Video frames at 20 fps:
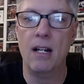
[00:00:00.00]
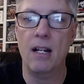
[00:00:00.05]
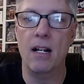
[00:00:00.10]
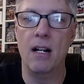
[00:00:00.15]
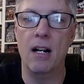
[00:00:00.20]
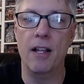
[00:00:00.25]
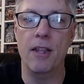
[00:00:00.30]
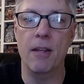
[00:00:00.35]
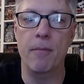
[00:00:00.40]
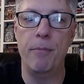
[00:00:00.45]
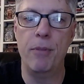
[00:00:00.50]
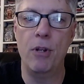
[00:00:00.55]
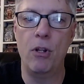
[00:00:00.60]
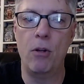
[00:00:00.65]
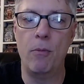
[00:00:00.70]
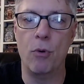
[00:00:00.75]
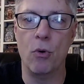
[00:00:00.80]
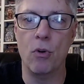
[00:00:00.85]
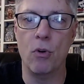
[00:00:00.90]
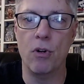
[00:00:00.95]
on the
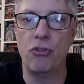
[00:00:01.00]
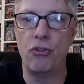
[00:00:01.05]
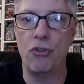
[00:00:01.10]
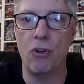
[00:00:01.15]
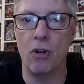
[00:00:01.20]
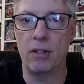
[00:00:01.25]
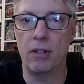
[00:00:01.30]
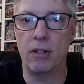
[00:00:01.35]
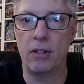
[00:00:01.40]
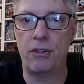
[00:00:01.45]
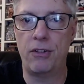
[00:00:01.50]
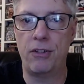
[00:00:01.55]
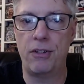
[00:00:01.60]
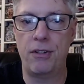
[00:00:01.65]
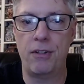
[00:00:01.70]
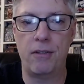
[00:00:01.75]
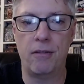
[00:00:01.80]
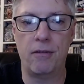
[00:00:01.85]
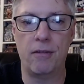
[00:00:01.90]
Billboard charts.